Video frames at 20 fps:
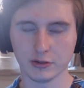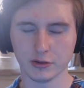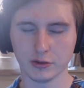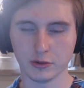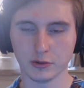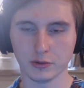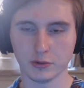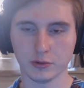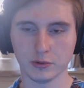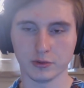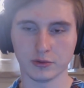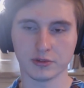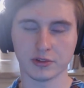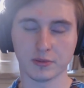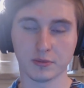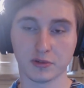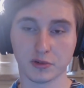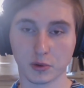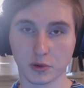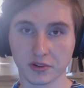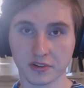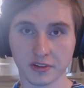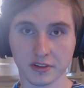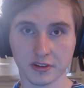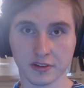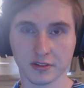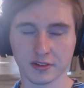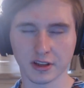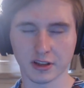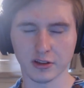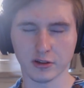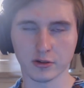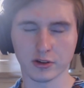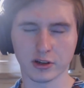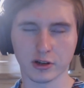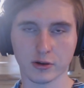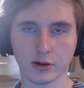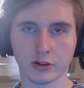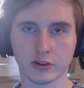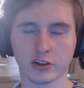to some sources that you
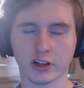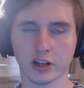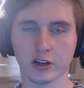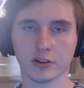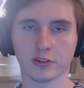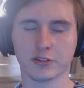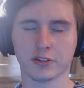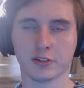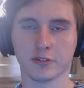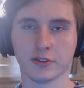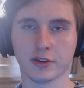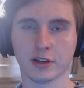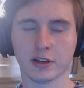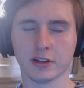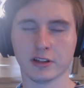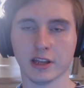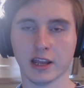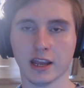can go educate yourself on,